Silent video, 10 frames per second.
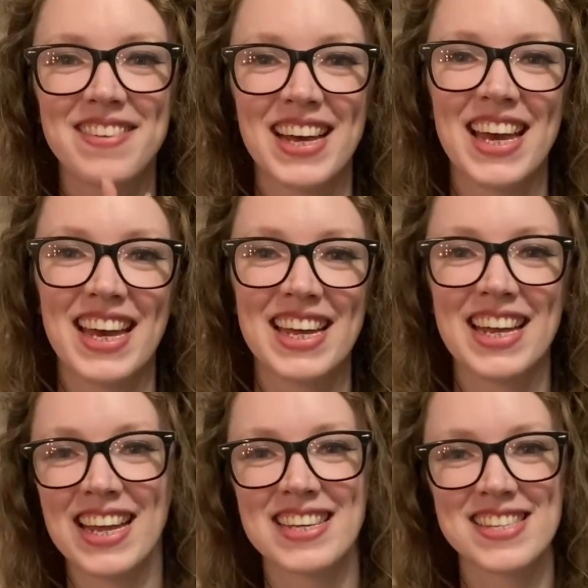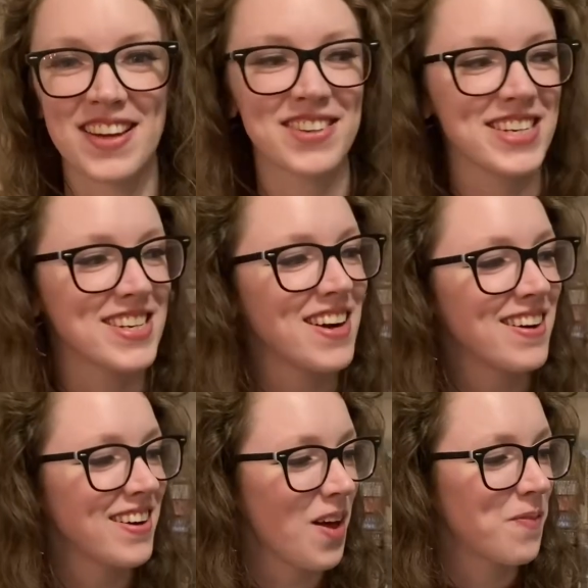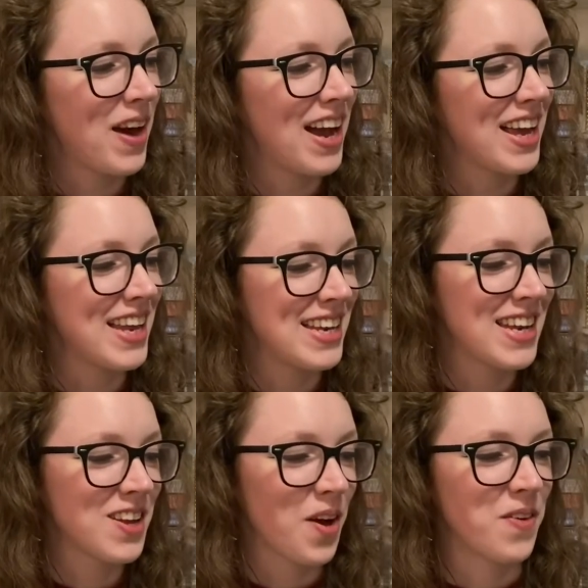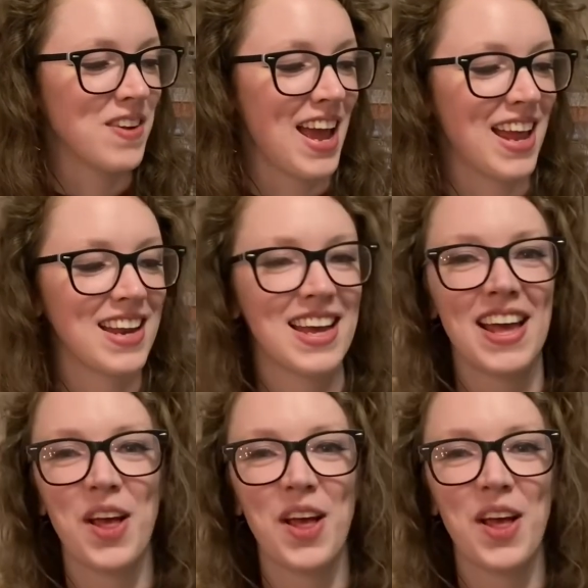Kitten and a Salty Dog by Ninko Nen.